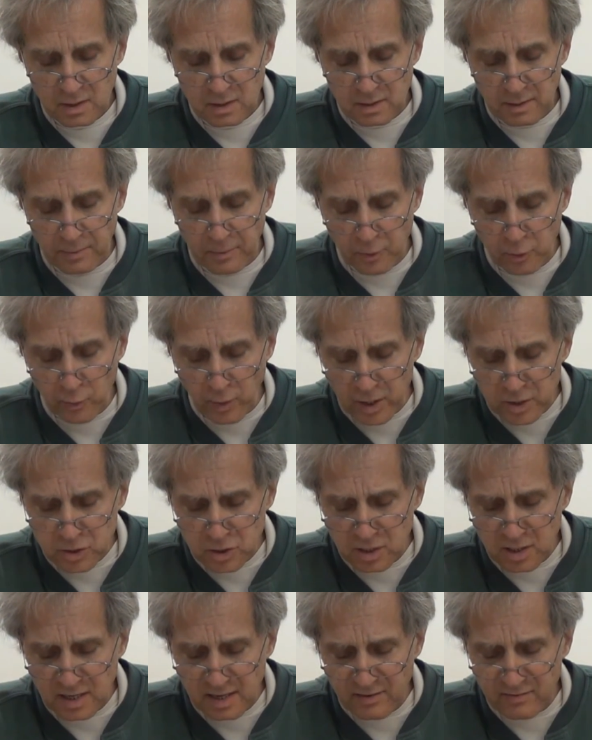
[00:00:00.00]
The
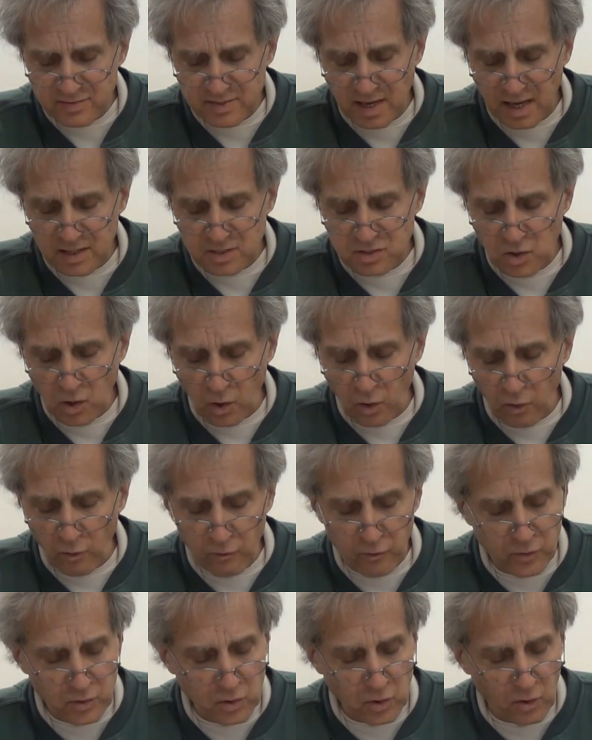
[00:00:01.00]
progression gives us
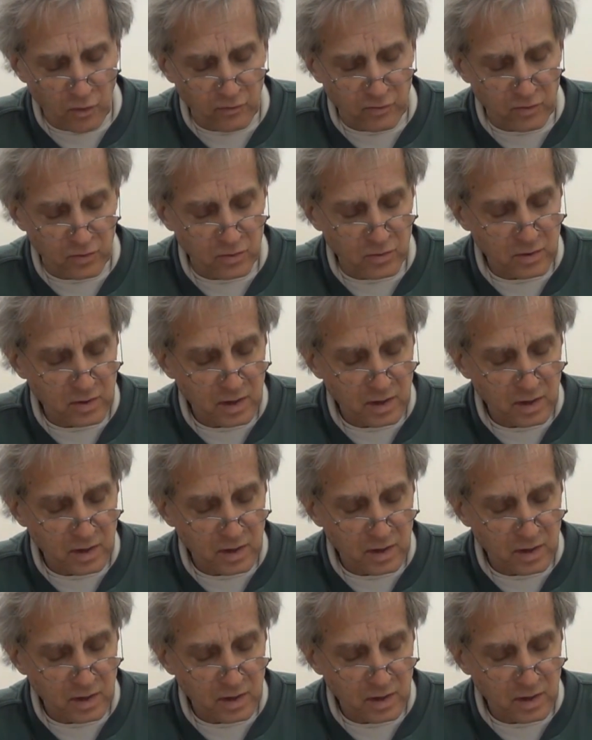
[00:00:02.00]
over and over